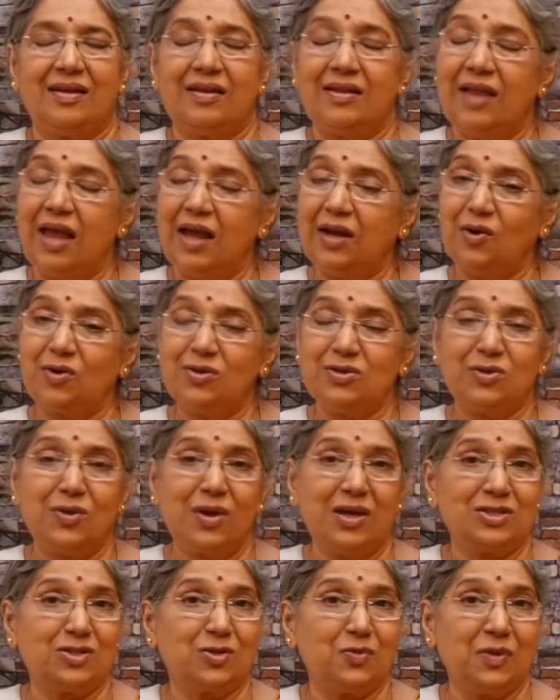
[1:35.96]
That also
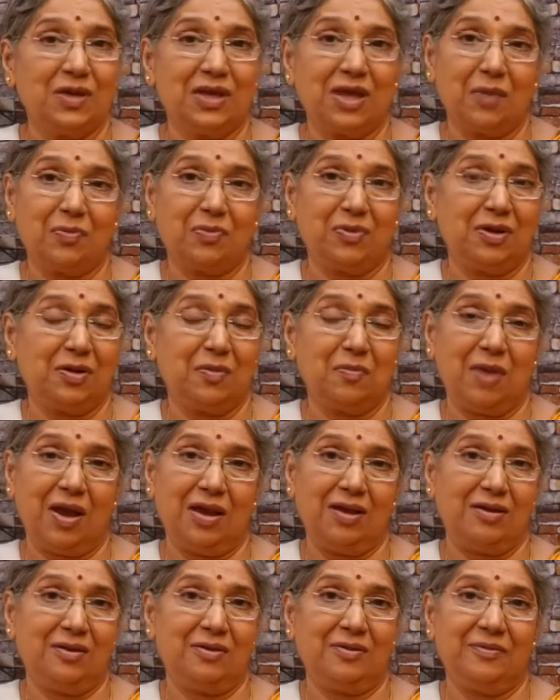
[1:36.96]
has to be kept in
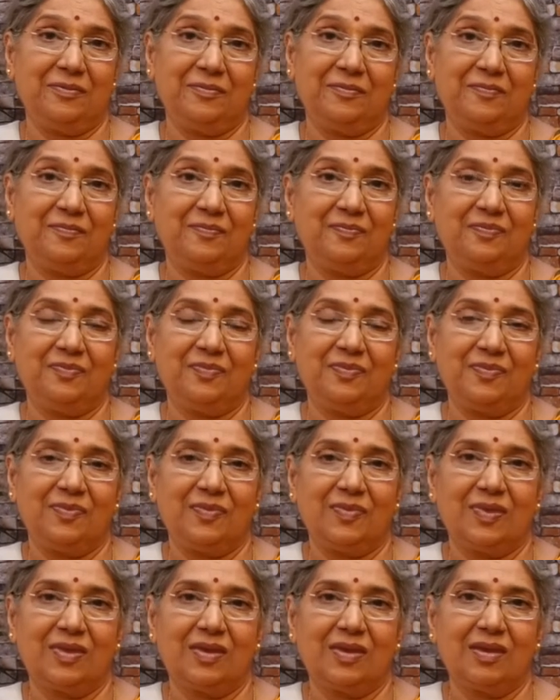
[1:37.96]
mind.
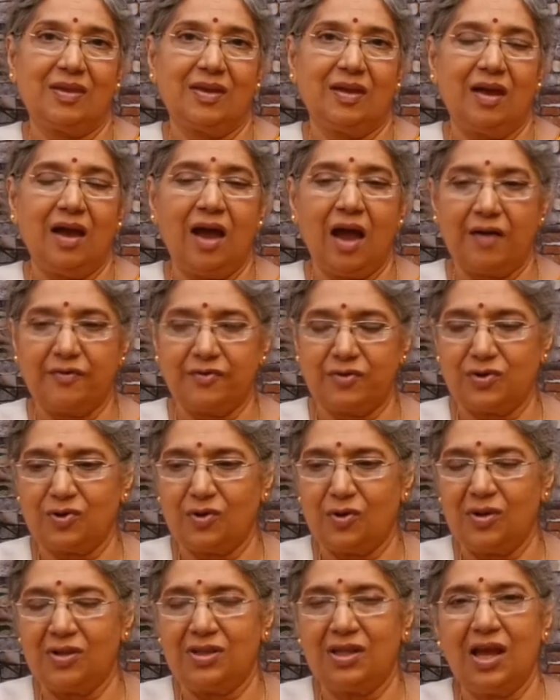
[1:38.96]
After
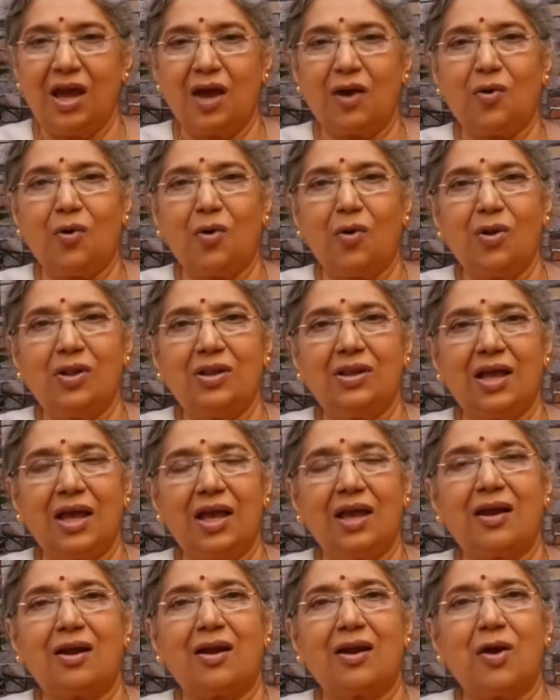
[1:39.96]
all, they are all
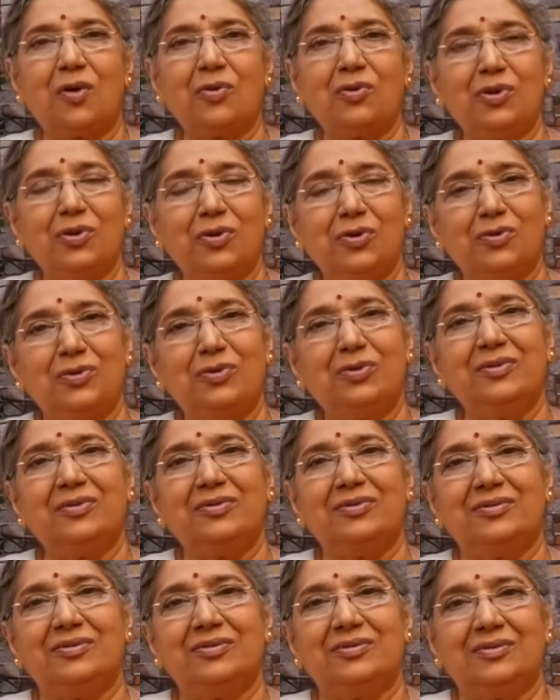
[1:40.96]
there around you
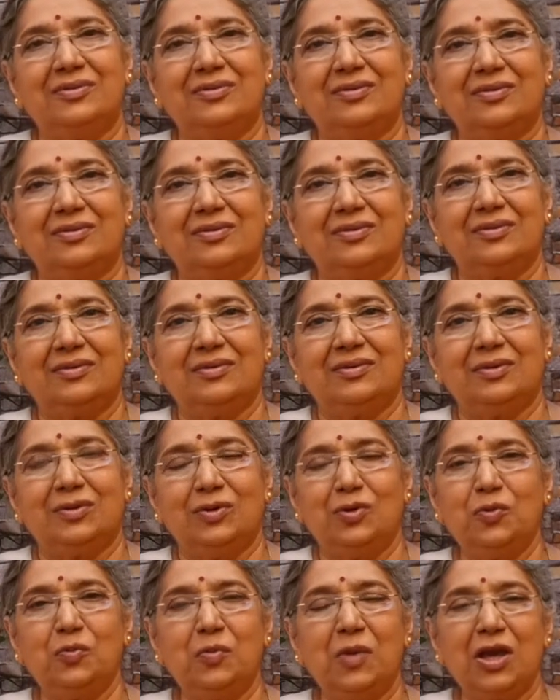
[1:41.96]

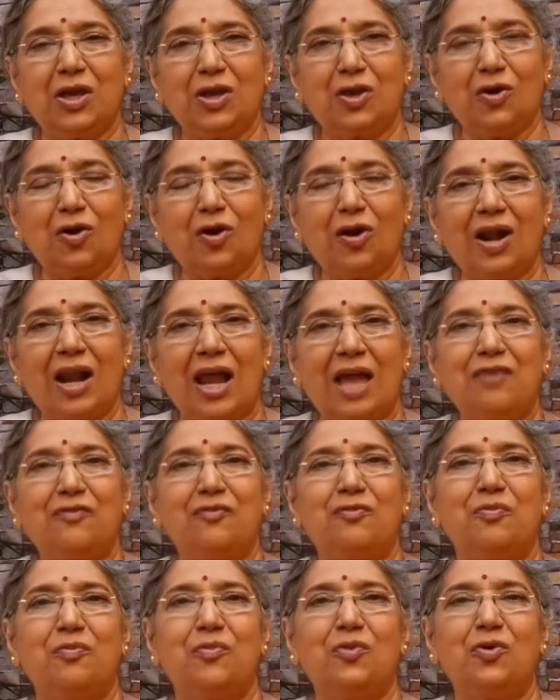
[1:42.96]
to make your
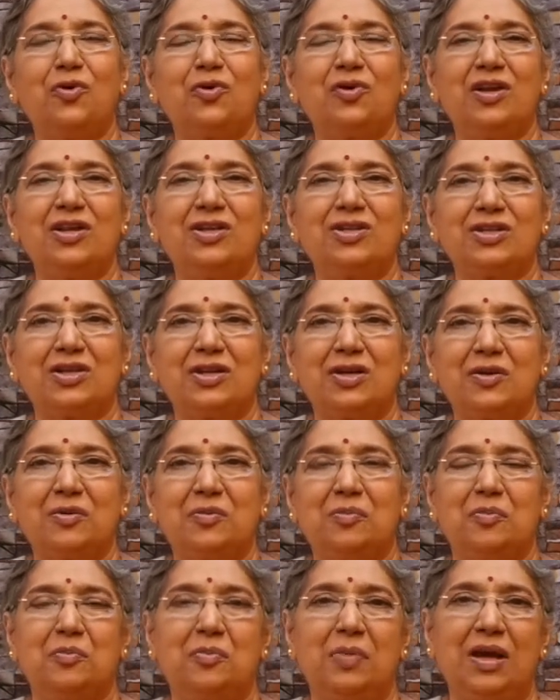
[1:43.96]
life more richer,
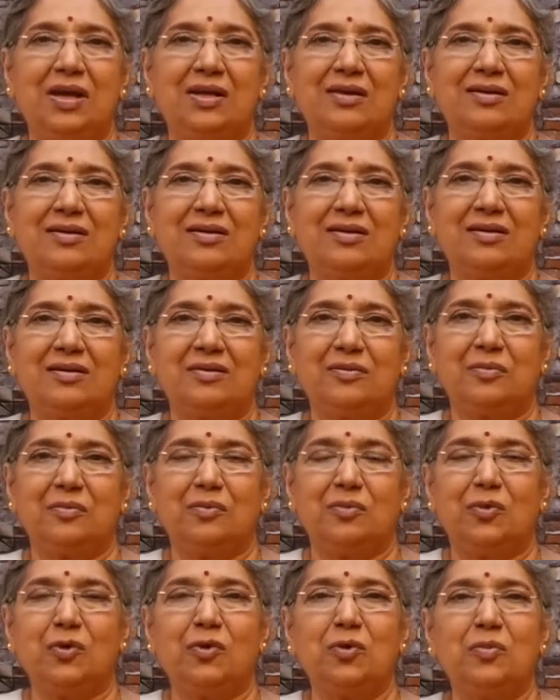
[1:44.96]
better,
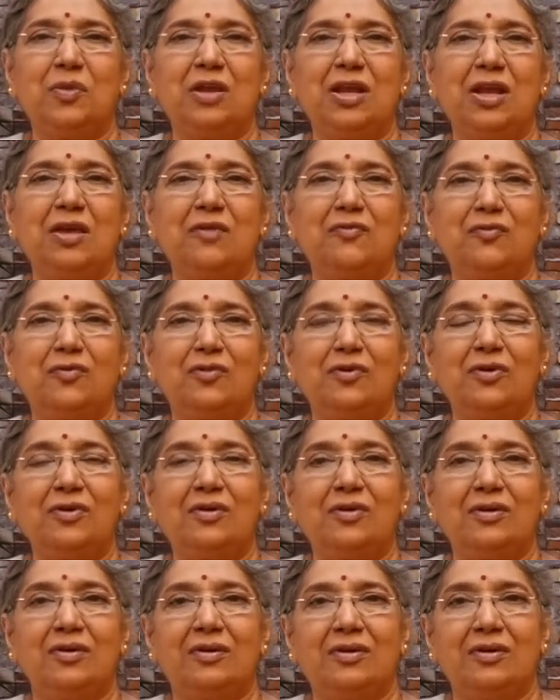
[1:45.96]
more meaningful.
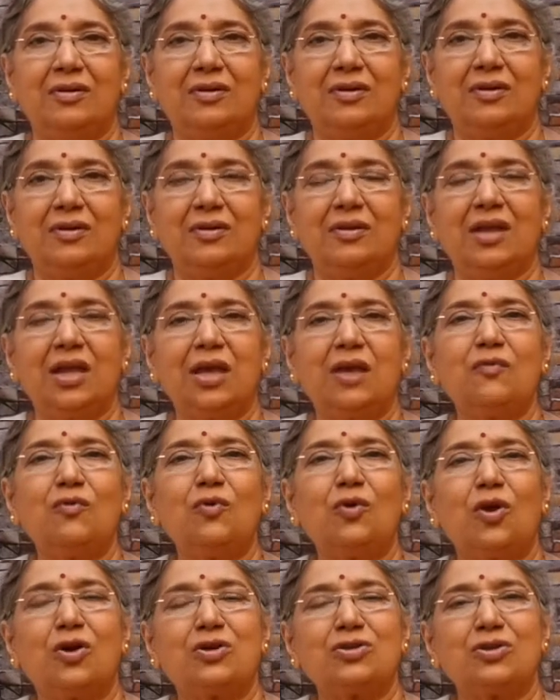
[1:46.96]
They give
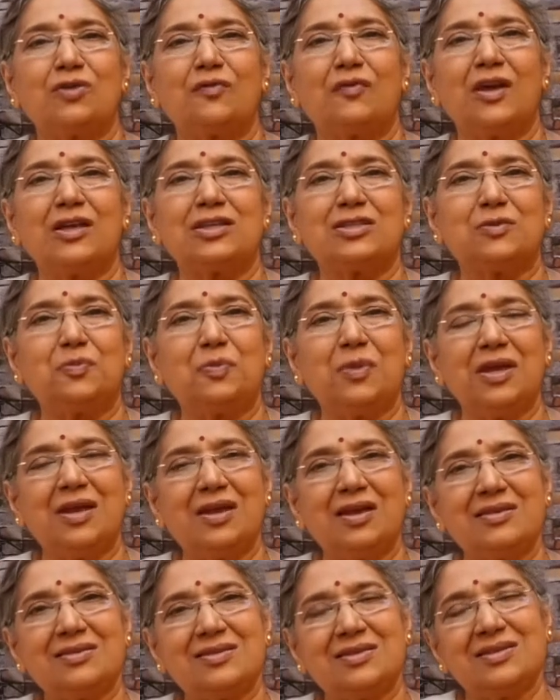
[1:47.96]
you lots of
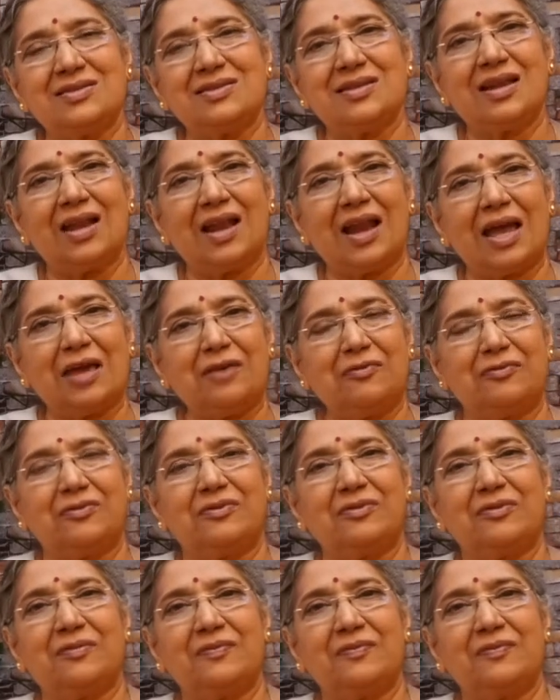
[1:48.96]
experiences in life.